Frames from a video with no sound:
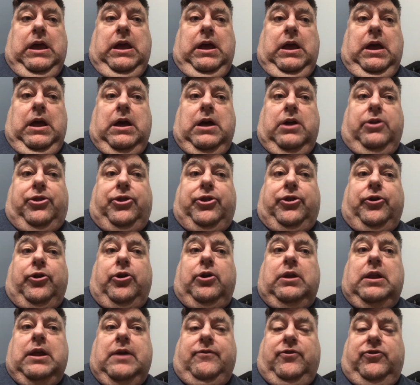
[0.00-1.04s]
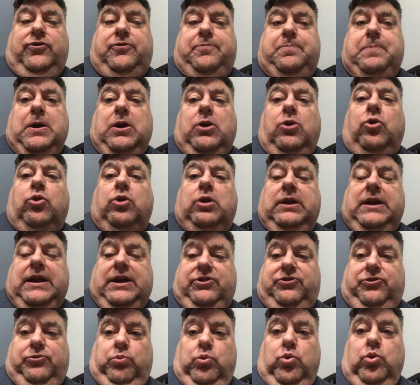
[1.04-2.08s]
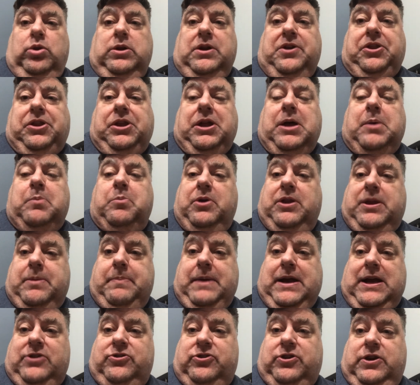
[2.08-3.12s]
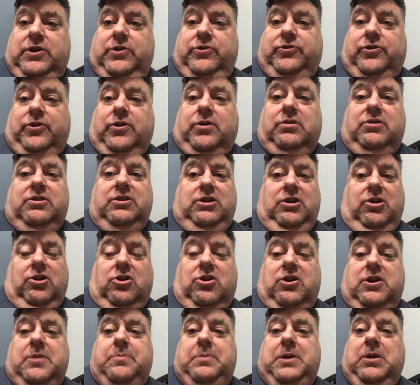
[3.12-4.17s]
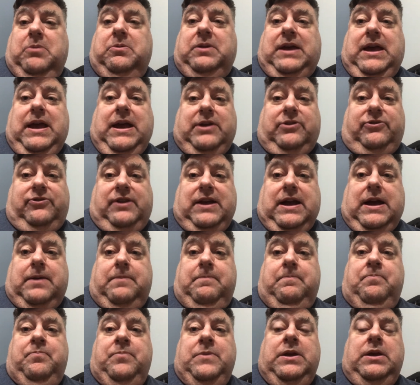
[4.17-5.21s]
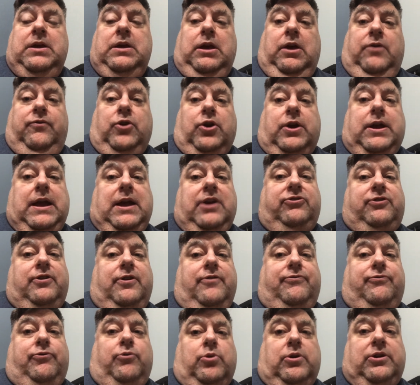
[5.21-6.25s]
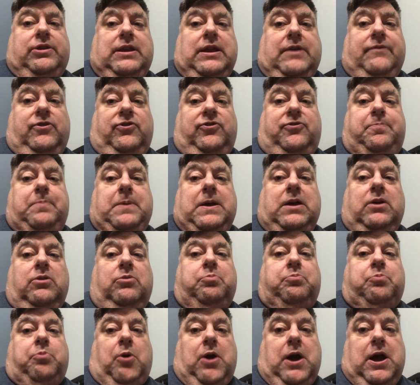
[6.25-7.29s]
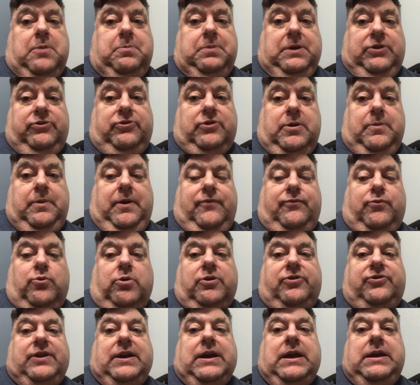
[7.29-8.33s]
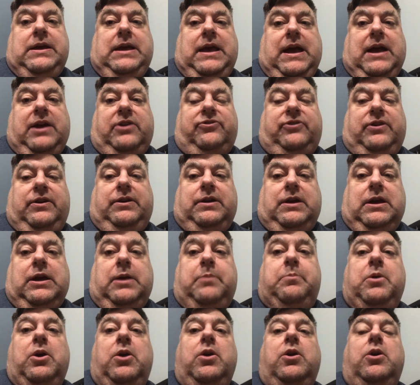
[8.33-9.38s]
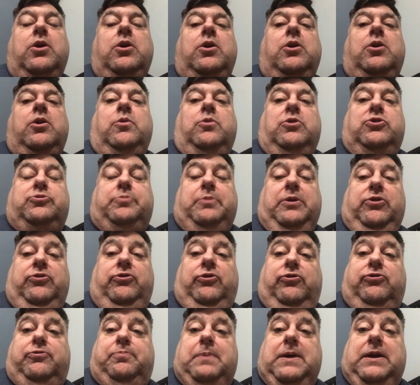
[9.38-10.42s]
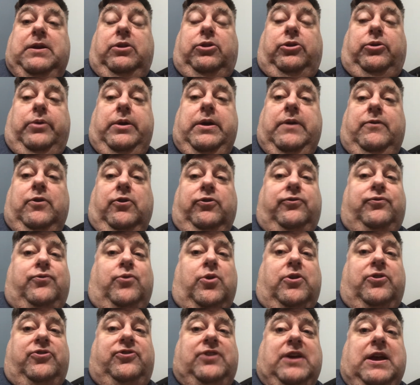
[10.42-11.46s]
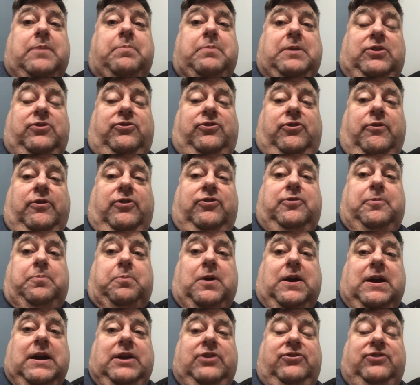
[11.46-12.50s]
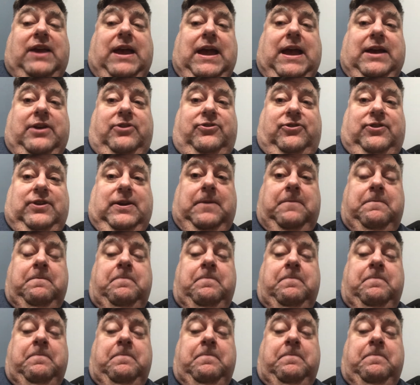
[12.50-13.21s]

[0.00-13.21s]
a 3rd level spell or less, rule of thumb with a magic user, you're going to be able to cast that. If you're casting a 4th level spell, probably it's going to be a 4-second casting time, which means you spend 3 of those 4 segments during surprise casting,